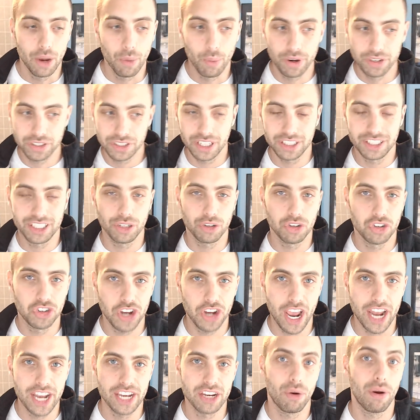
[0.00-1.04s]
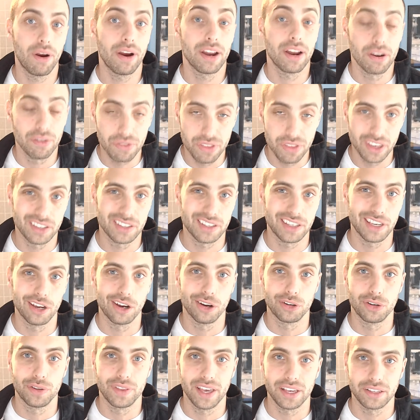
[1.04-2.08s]
It wasn't until January of this
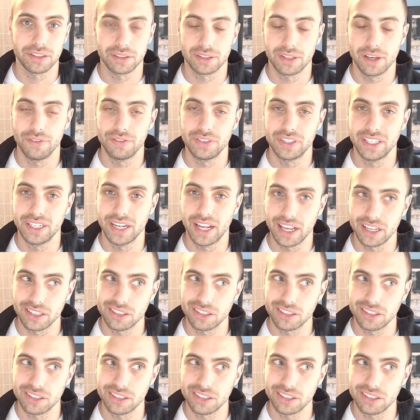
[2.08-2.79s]
year, 2017,